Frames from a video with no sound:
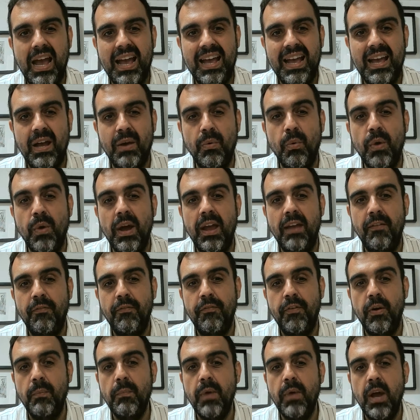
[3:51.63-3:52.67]
away
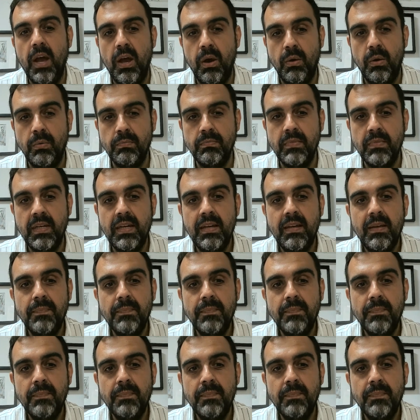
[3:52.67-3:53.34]
from home